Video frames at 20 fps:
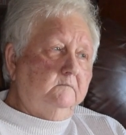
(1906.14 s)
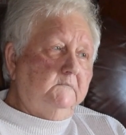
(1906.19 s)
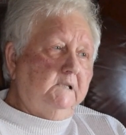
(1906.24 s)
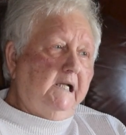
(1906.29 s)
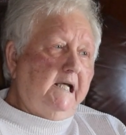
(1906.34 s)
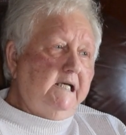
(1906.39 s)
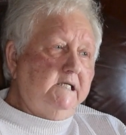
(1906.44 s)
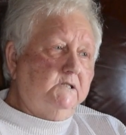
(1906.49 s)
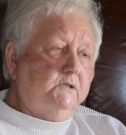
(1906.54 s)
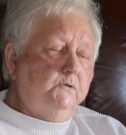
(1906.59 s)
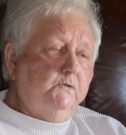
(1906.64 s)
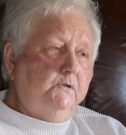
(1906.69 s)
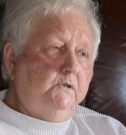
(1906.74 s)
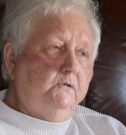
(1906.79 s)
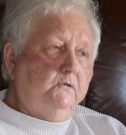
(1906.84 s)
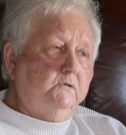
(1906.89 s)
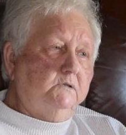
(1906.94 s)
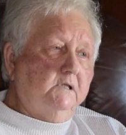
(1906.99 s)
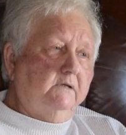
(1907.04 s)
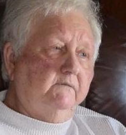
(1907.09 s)
Last 2
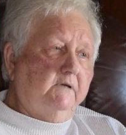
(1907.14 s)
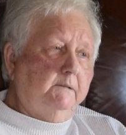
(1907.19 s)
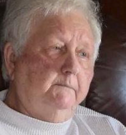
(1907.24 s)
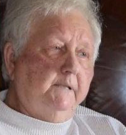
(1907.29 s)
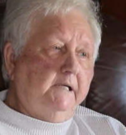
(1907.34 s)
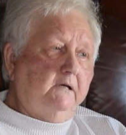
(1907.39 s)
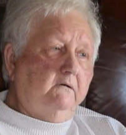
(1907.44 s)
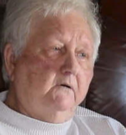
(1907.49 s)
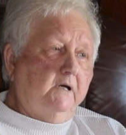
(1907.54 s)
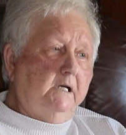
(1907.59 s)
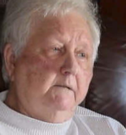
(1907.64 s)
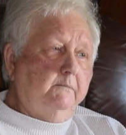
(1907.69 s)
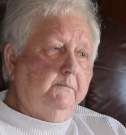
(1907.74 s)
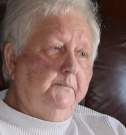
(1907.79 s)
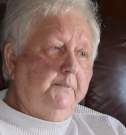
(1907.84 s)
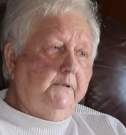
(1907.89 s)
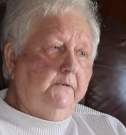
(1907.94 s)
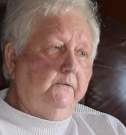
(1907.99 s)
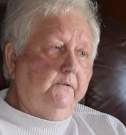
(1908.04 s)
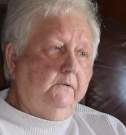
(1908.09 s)
years I've not made crab
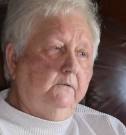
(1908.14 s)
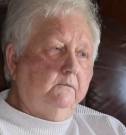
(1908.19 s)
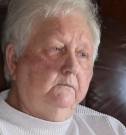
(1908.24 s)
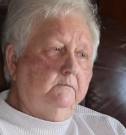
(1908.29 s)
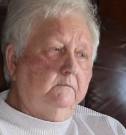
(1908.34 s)
imperial.